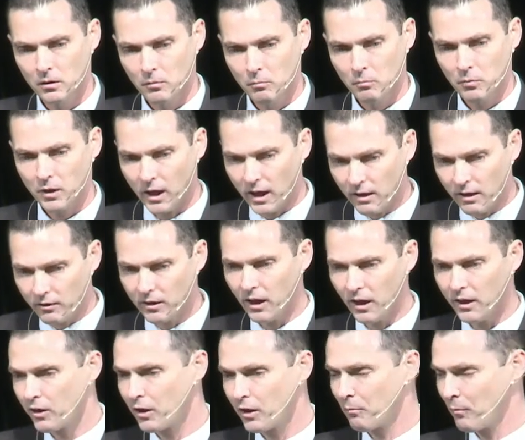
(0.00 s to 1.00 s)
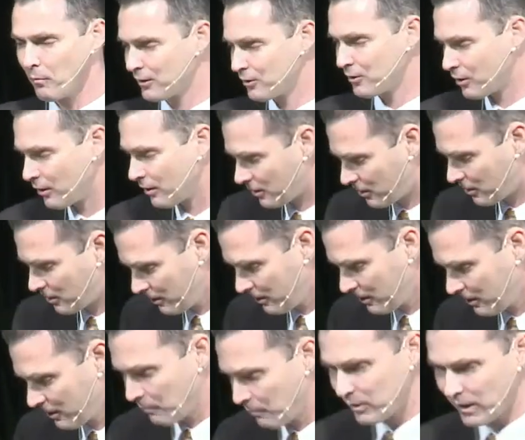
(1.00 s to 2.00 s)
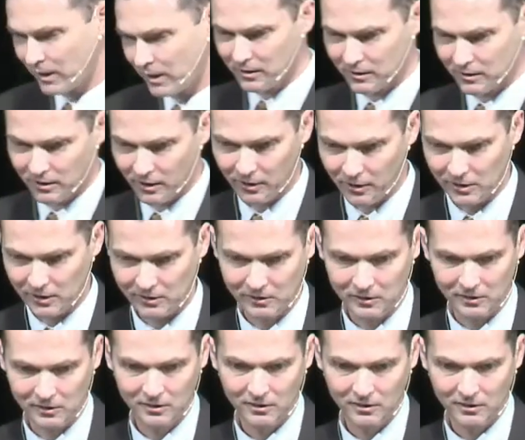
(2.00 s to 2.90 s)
But I have a guy there in my church. His name is Ed Gutierrez.